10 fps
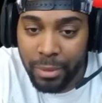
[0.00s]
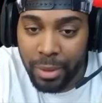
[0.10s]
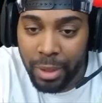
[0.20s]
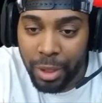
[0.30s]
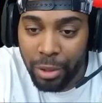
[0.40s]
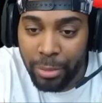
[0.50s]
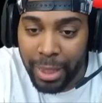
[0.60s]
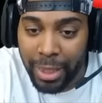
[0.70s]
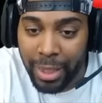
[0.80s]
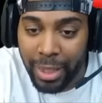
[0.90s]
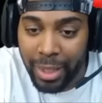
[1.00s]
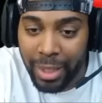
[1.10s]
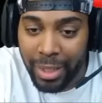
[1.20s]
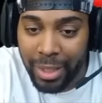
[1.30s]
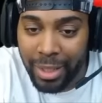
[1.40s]
Yo, you about to get clean.
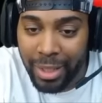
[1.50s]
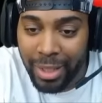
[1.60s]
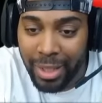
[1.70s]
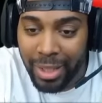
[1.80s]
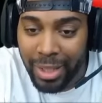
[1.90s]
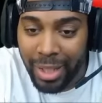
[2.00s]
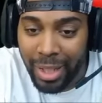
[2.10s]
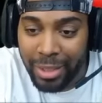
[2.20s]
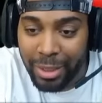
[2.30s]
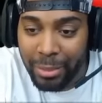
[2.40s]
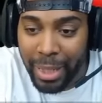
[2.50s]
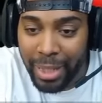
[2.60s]
I see you backing